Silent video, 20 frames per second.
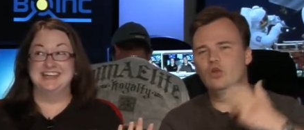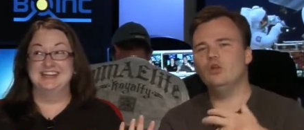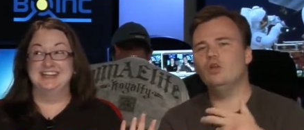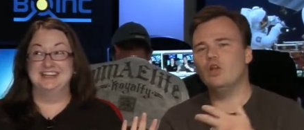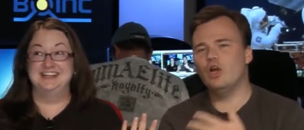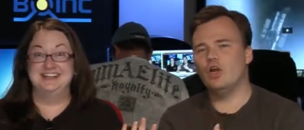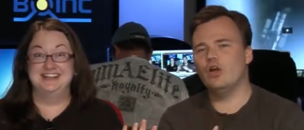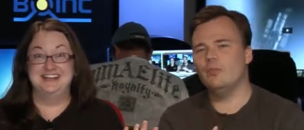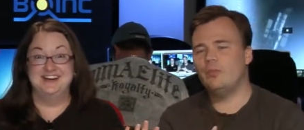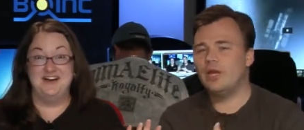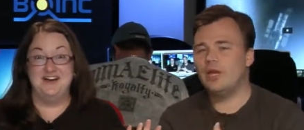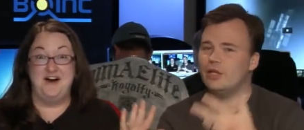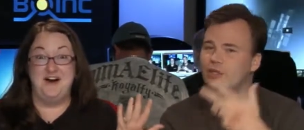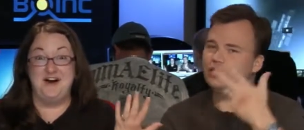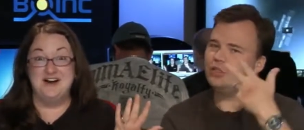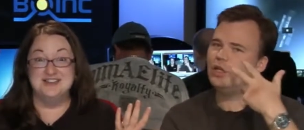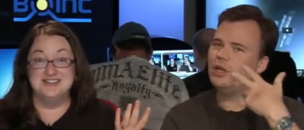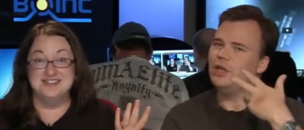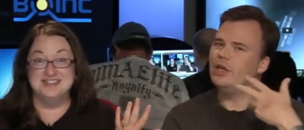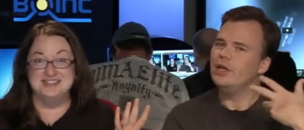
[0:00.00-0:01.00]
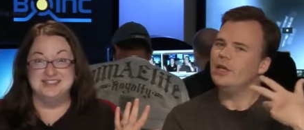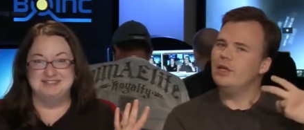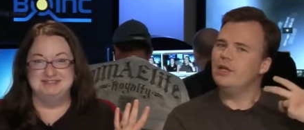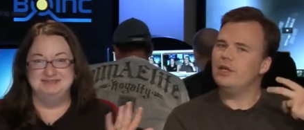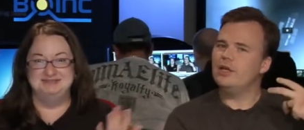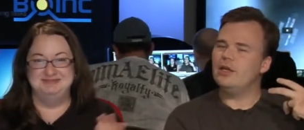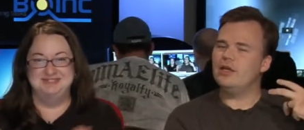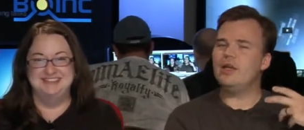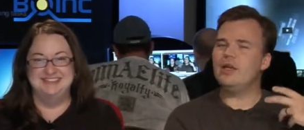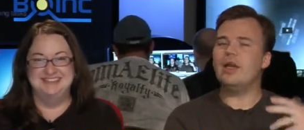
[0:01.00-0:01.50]
Speaker 1: you learned? because
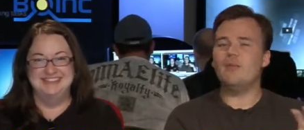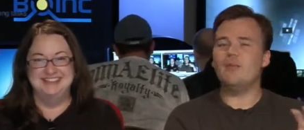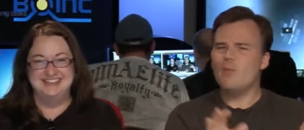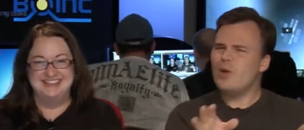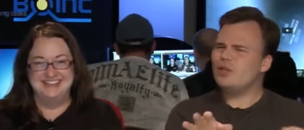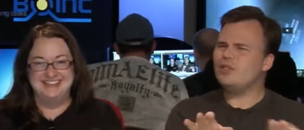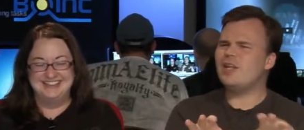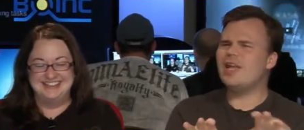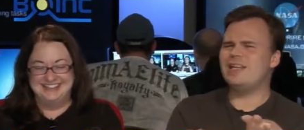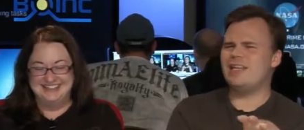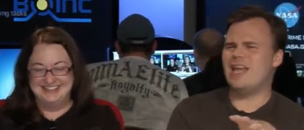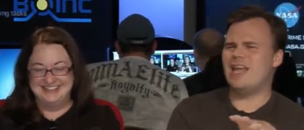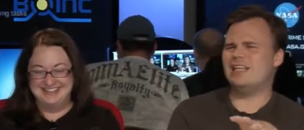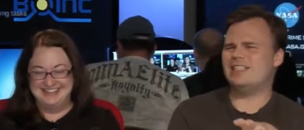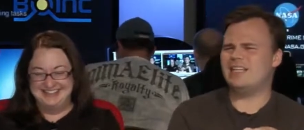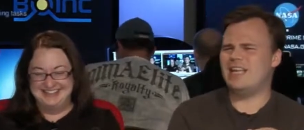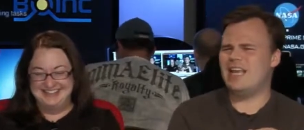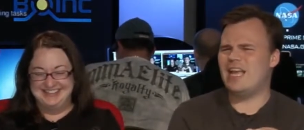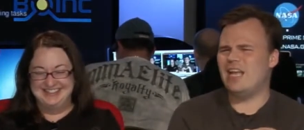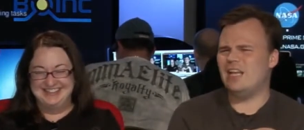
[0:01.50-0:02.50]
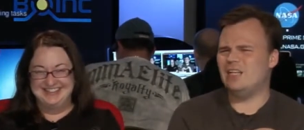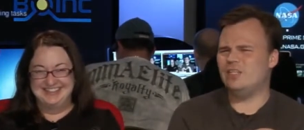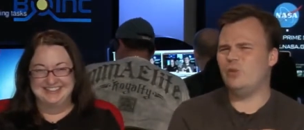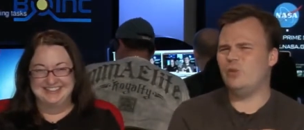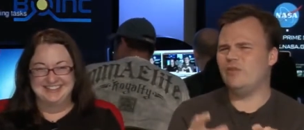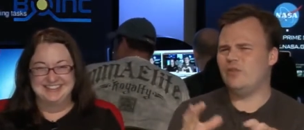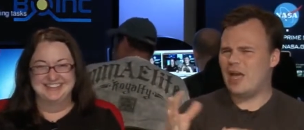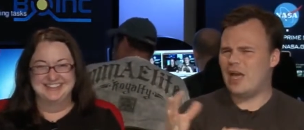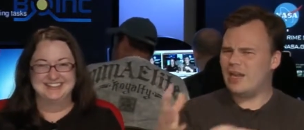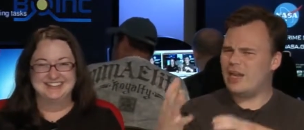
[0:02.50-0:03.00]
awesome. yeah, much like NASA Edge,
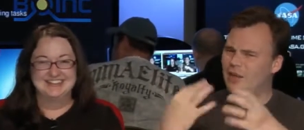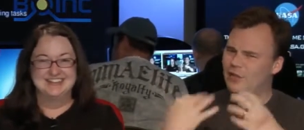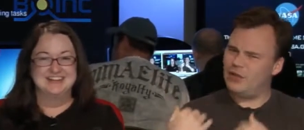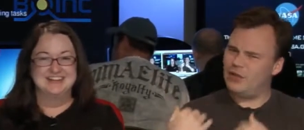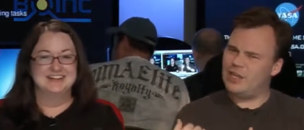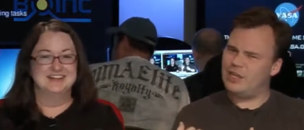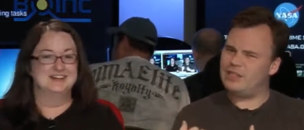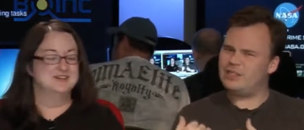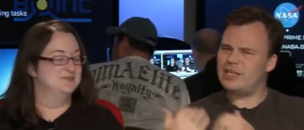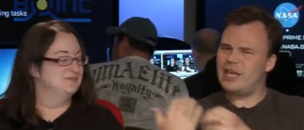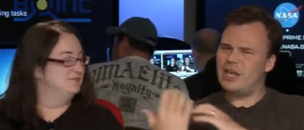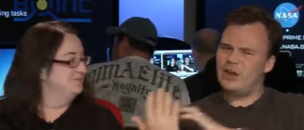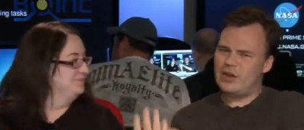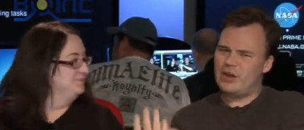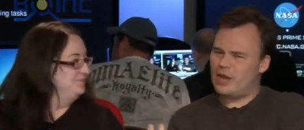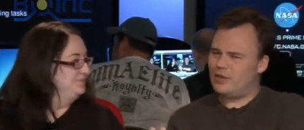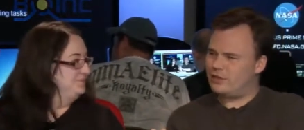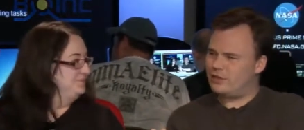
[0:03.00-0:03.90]
we've kind of got the insider and